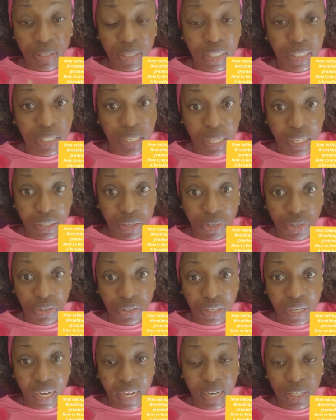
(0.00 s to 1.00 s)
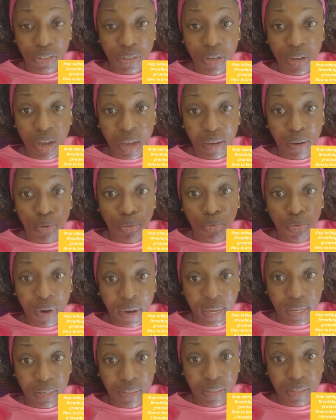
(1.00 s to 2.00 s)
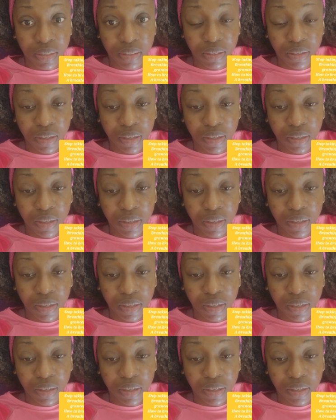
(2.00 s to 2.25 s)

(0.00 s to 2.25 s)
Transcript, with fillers: these years that actually got it right.